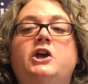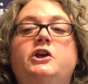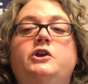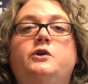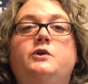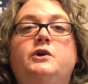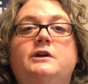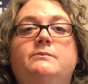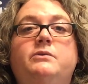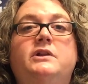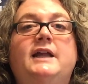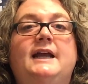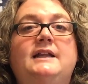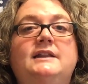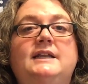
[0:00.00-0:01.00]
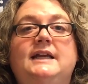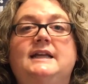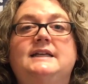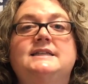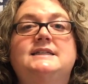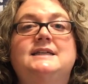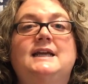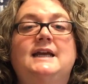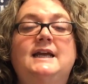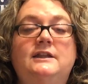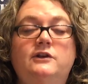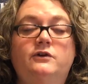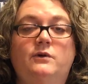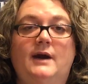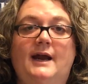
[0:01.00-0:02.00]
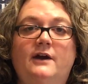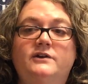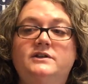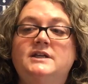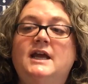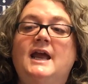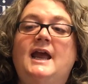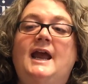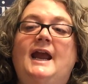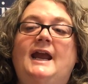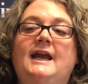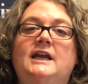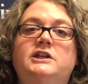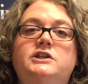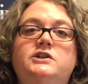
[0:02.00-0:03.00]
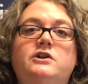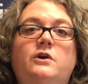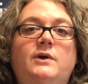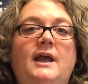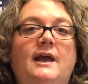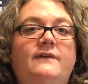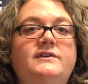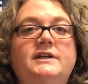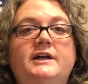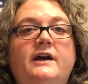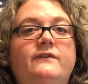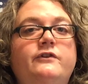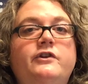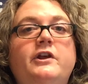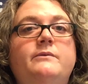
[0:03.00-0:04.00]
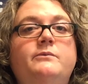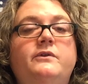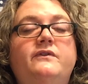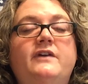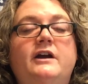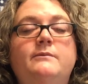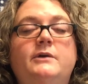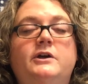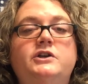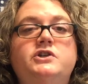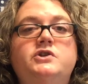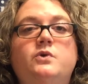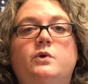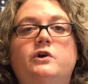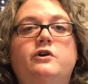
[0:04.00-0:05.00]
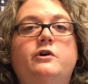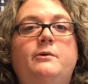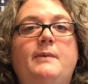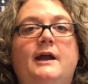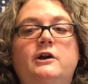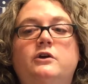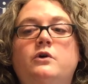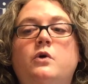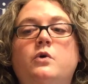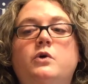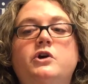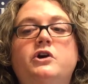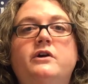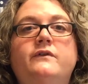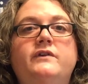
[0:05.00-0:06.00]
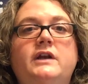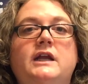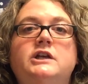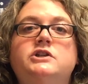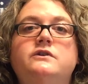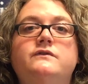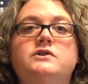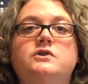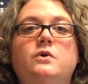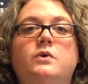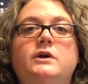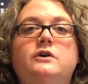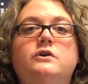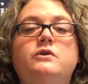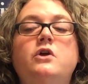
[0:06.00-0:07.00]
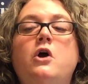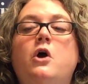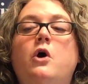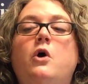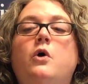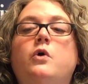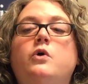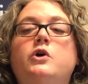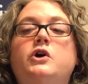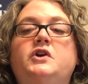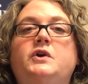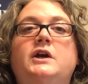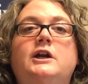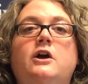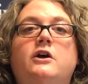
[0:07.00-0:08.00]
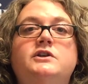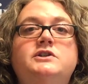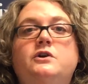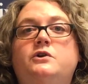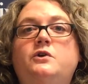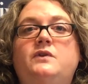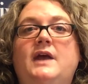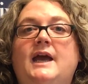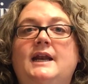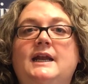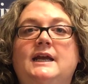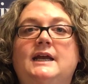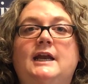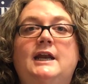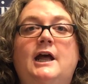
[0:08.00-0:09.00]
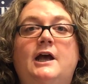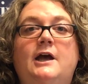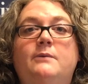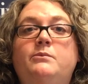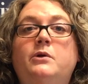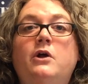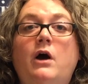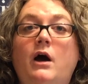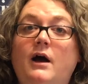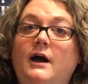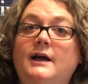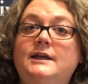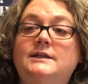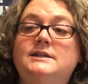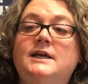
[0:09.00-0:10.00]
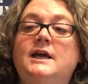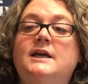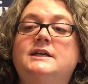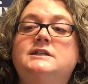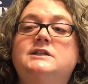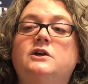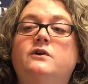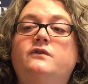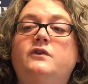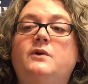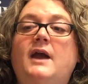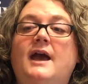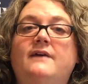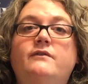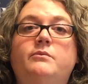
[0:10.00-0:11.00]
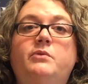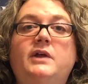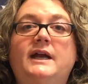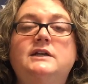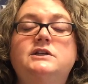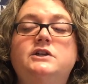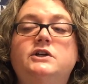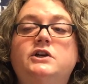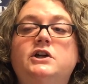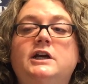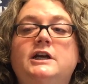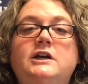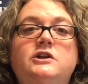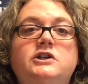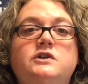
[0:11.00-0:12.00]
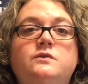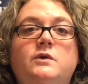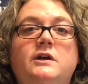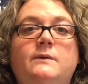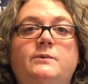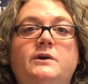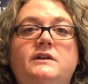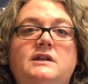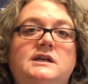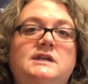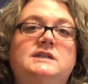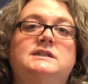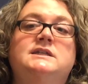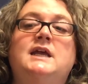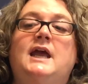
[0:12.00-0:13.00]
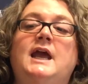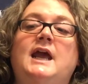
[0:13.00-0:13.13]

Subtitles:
you could plant these in the ground, and you don't have to cover them with very much soil, about 1/4 of an inch of soil, or you can also do that in a pot. So if you have a planter and you just want to put this